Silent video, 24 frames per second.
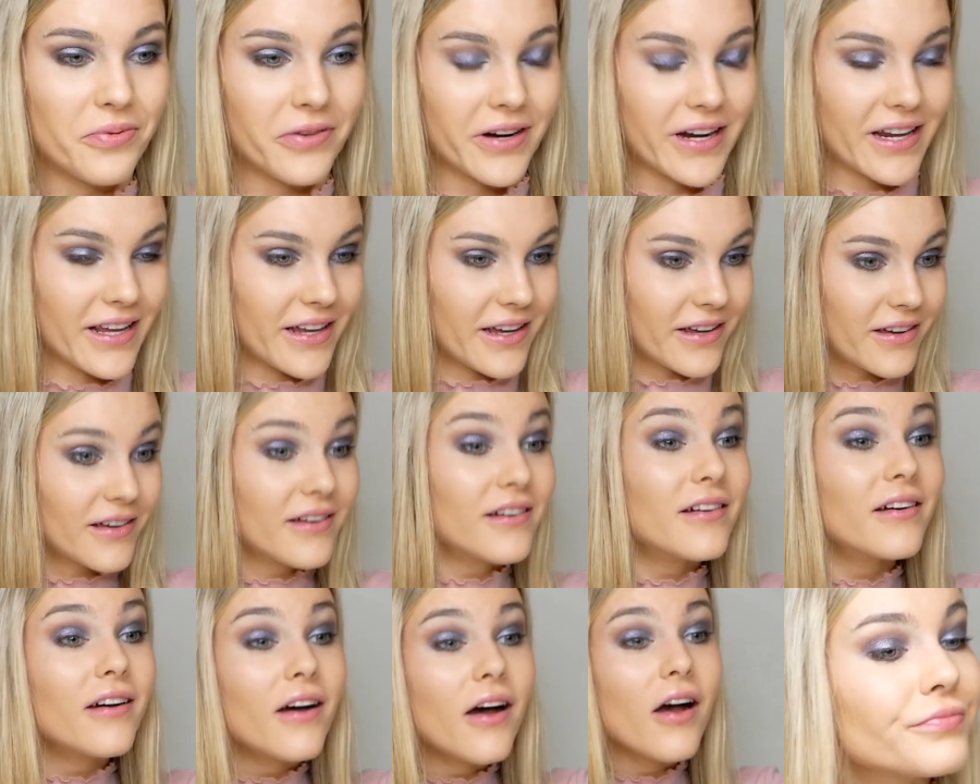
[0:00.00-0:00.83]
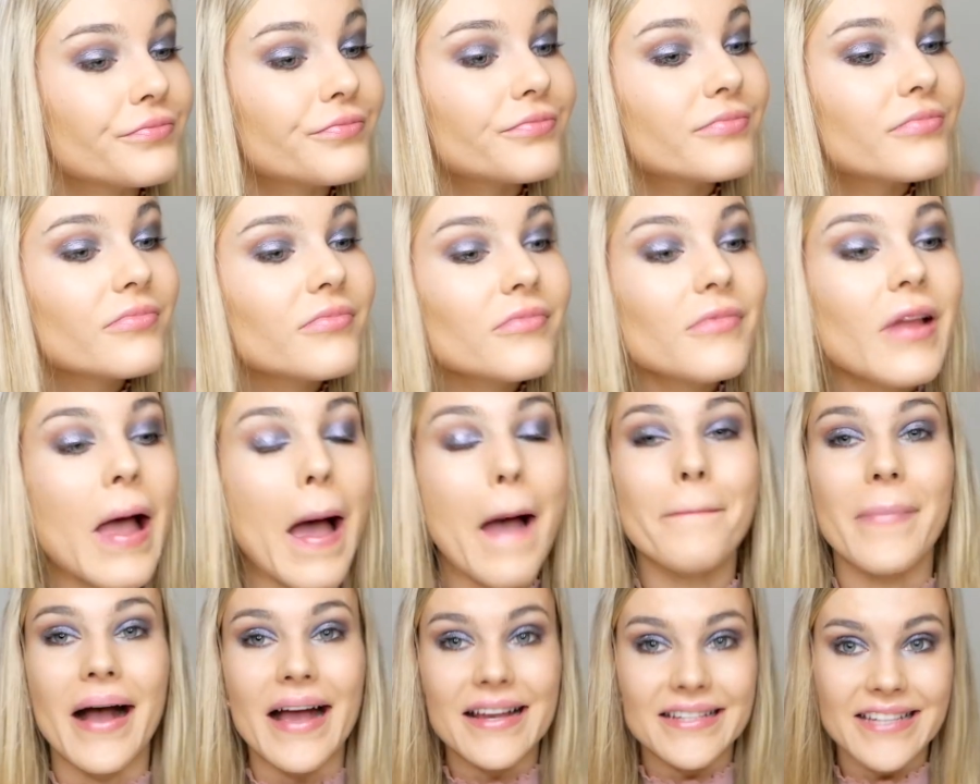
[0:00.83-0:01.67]
pretty.
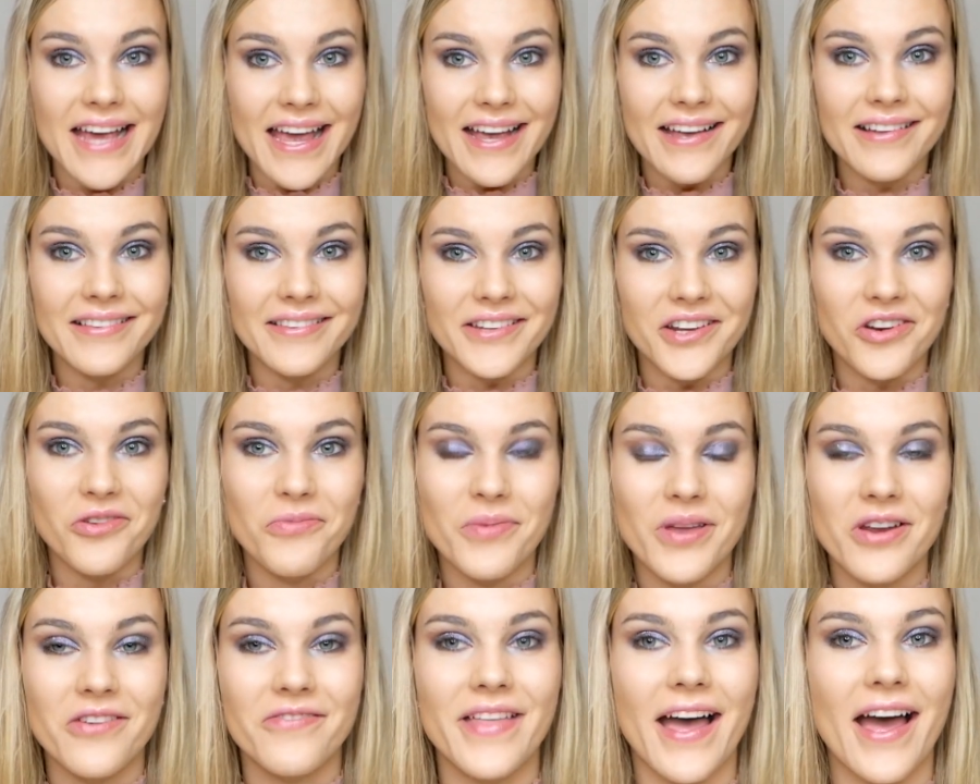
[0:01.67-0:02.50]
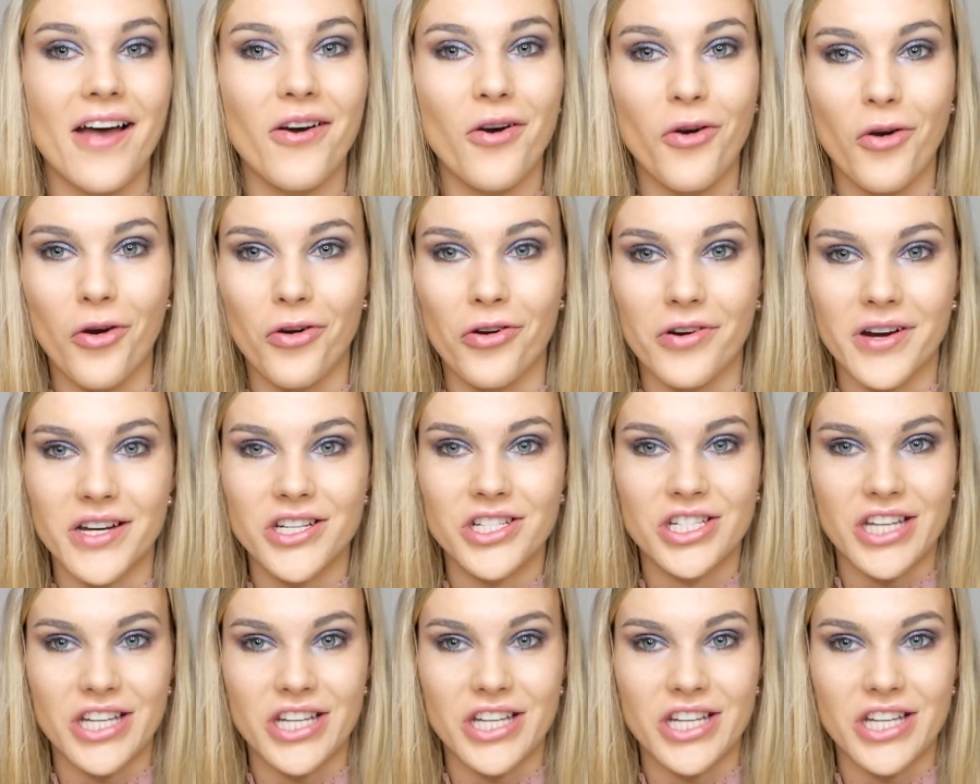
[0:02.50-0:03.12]
I might take a little bit of that Aura